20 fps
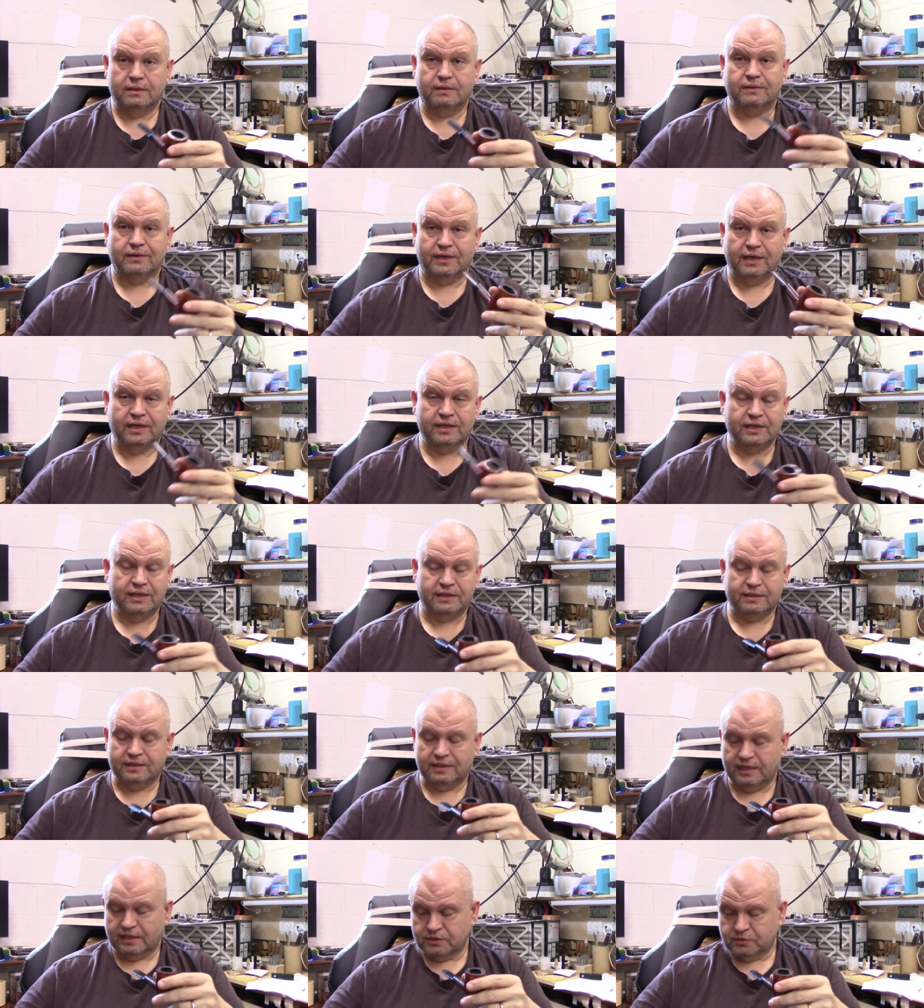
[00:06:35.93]
Okay,
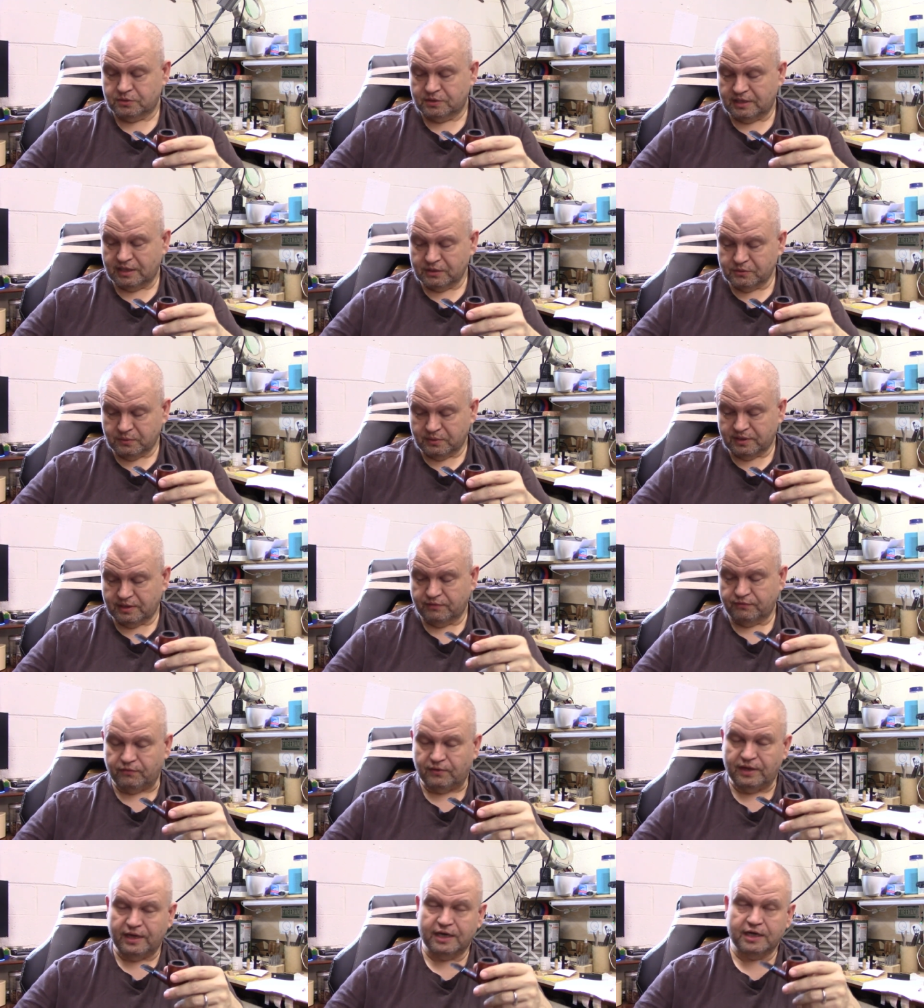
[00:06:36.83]
that that's that's what they
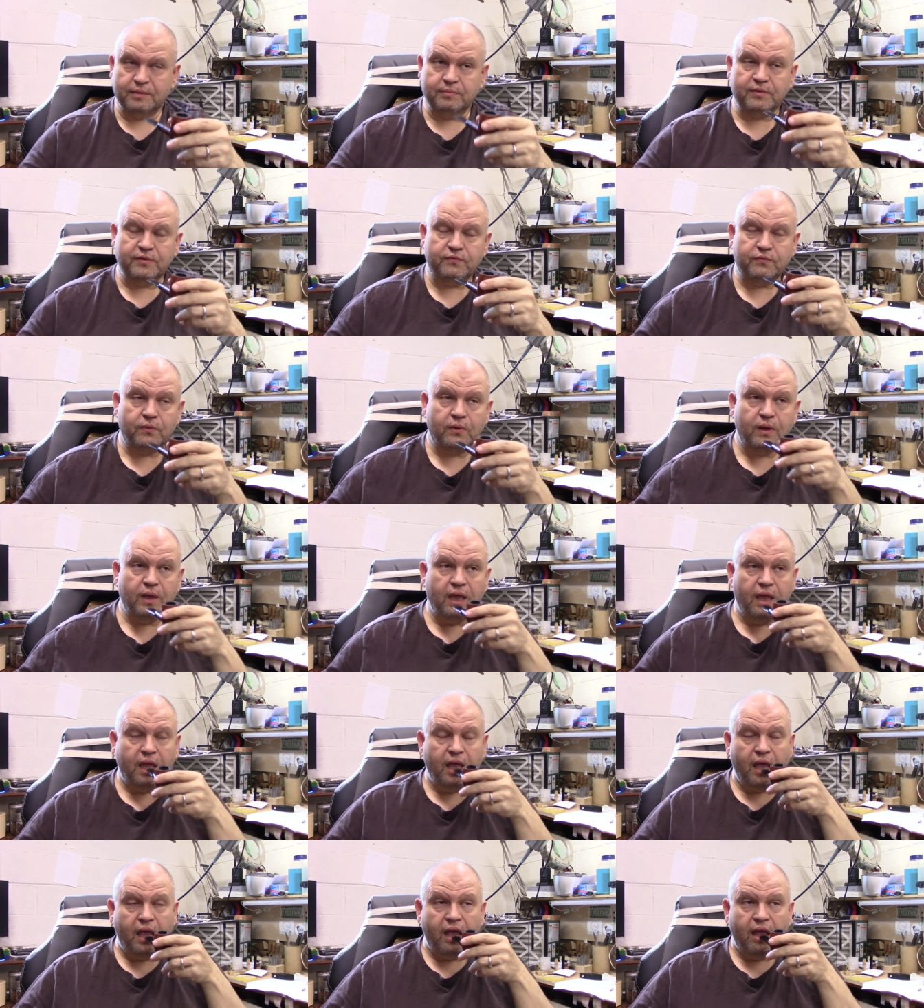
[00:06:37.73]
flagged me for,
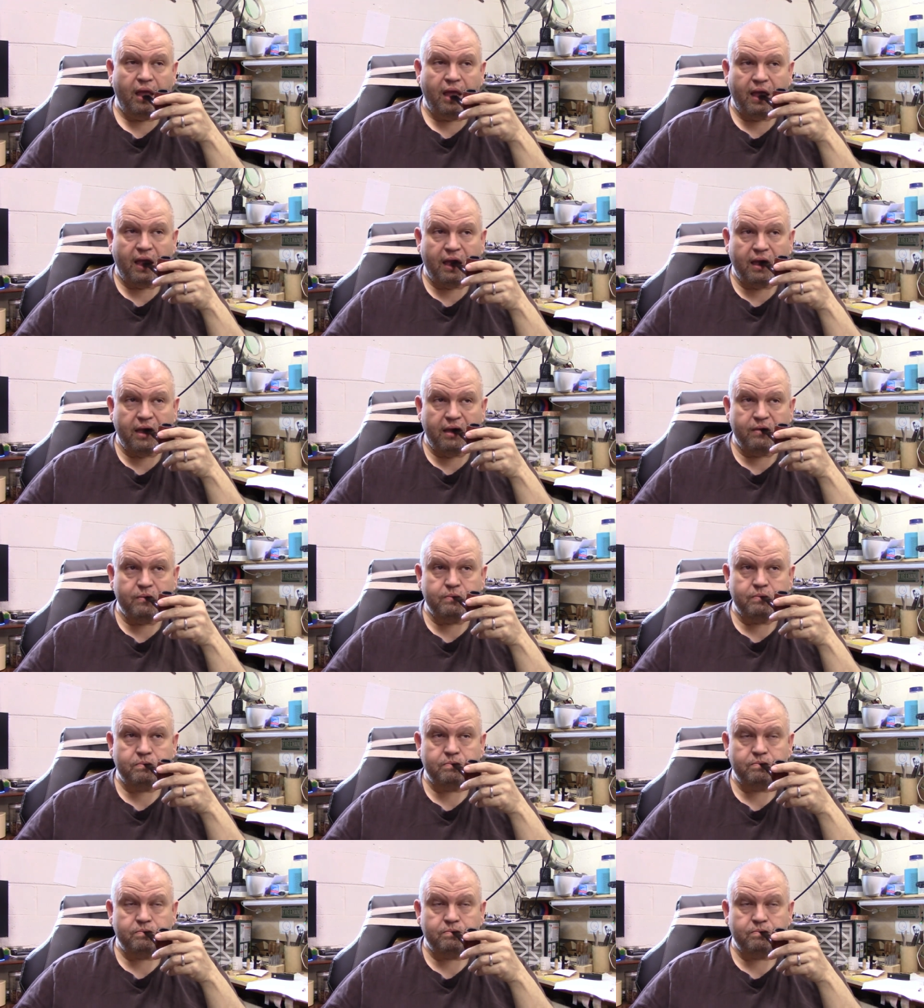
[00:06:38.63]
and